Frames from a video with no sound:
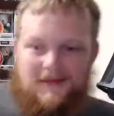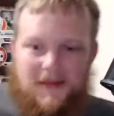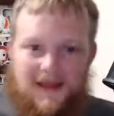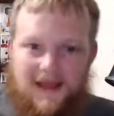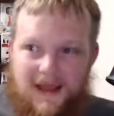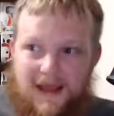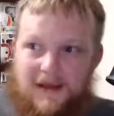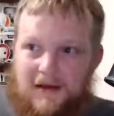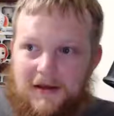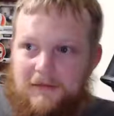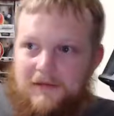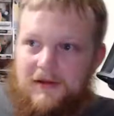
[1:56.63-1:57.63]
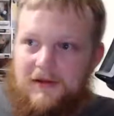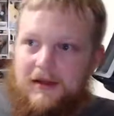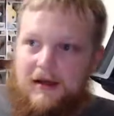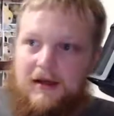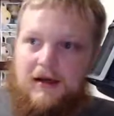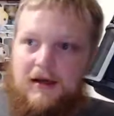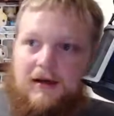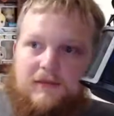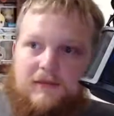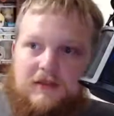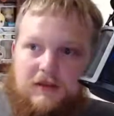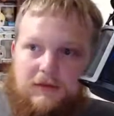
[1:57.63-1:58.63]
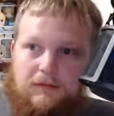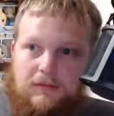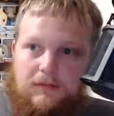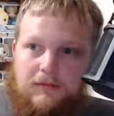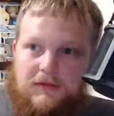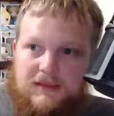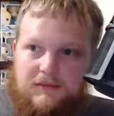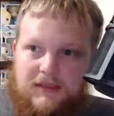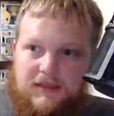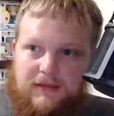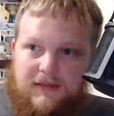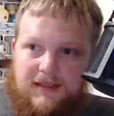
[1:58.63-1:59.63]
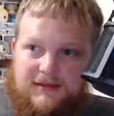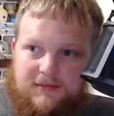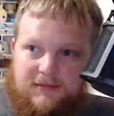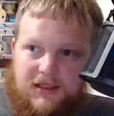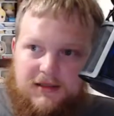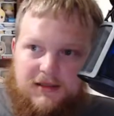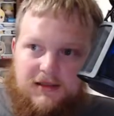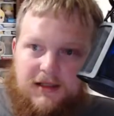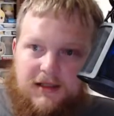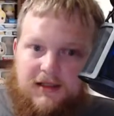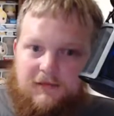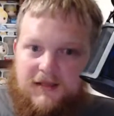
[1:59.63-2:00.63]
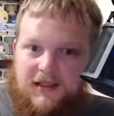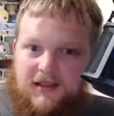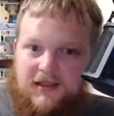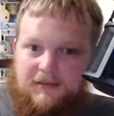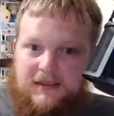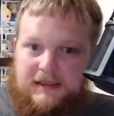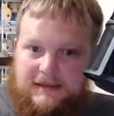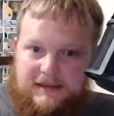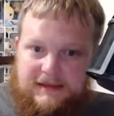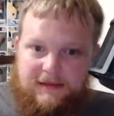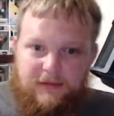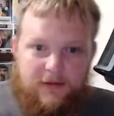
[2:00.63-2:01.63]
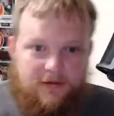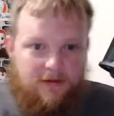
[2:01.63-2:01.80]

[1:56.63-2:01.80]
Hey, so sometime next month I'll have my PC built.